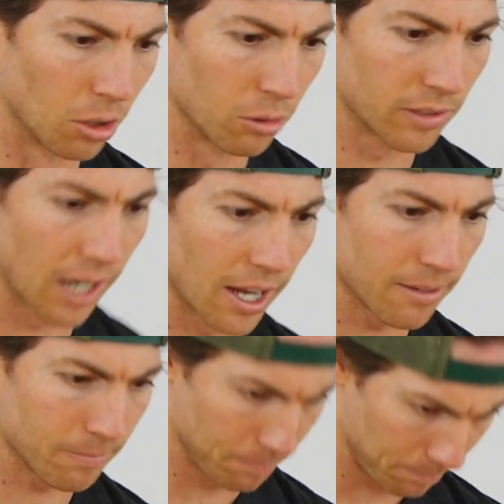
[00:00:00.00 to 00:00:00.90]
So we've
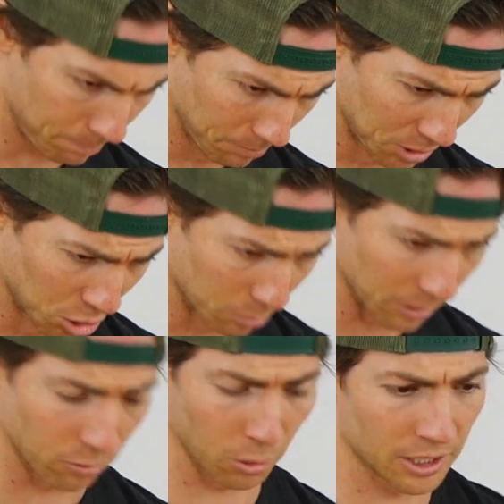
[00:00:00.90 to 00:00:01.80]
got,
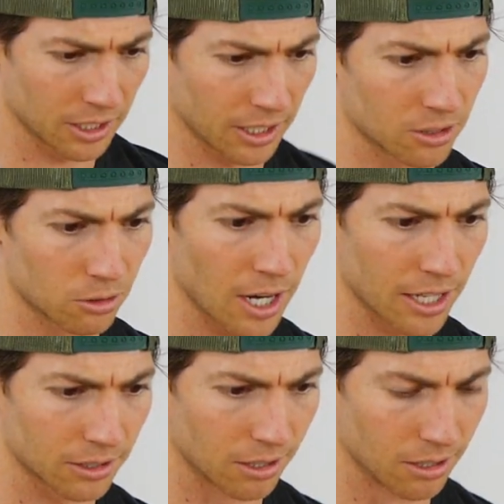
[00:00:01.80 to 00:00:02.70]
excuse me, 40 seconds
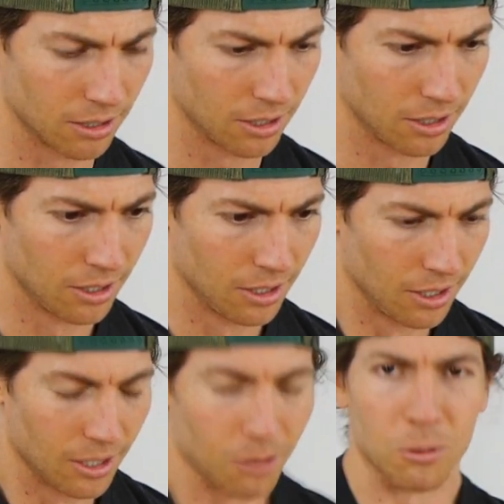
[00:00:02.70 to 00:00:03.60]
rest.
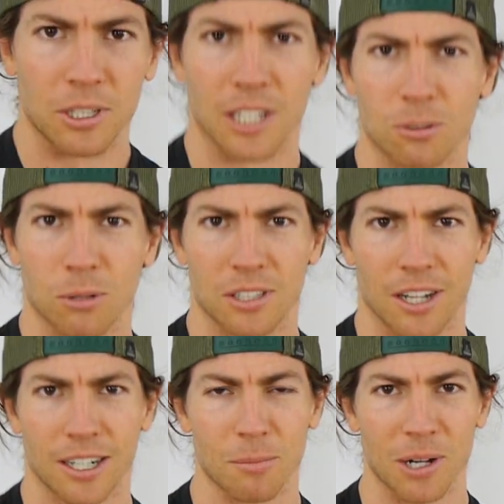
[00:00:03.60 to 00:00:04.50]
What do you guys
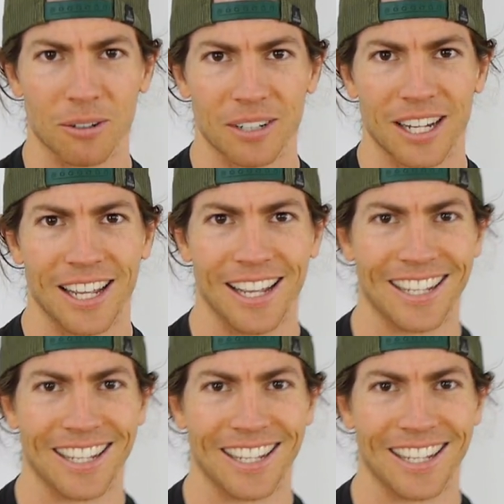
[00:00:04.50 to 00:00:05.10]
wanna talk about?